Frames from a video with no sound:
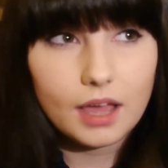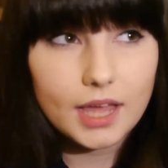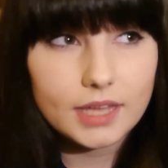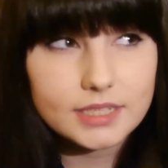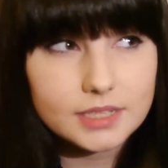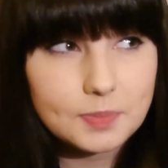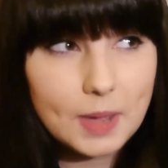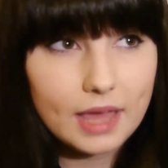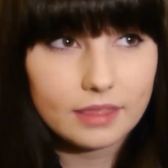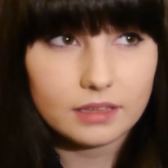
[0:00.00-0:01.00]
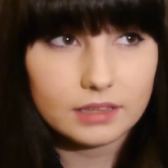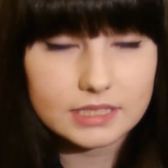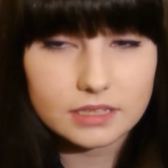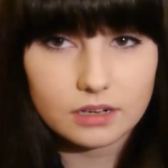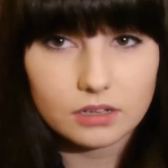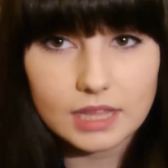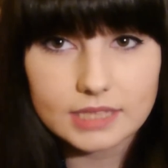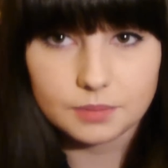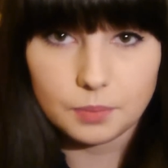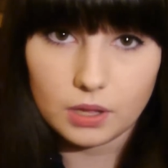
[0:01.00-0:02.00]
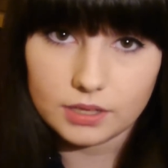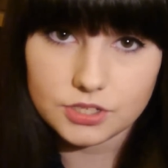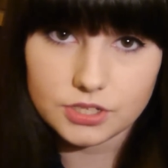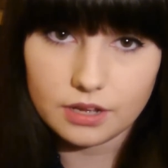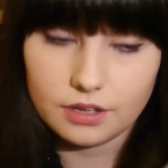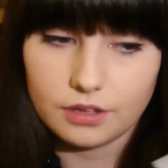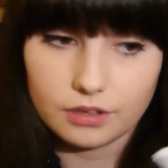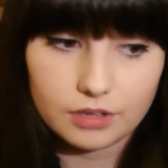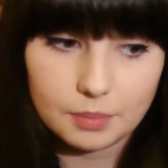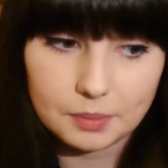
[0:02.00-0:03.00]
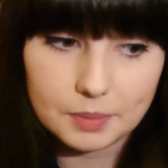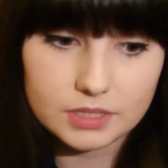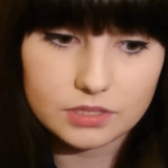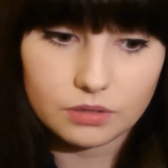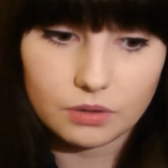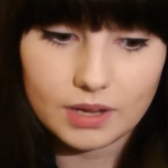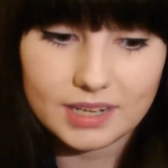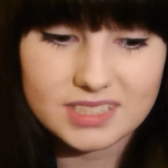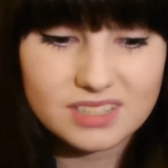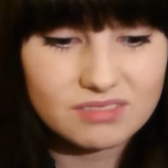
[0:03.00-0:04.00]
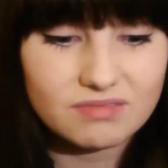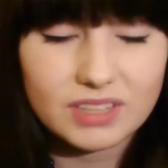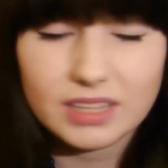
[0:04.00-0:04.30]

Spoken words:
I did buy the e.l.f. cleansing polish a couple of months ago, and I didn't